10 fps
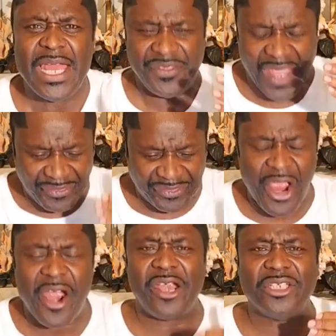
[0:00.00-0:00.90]
That
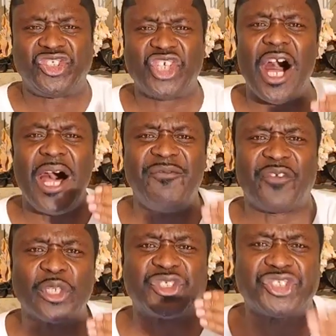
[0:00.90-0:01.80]
3 John verse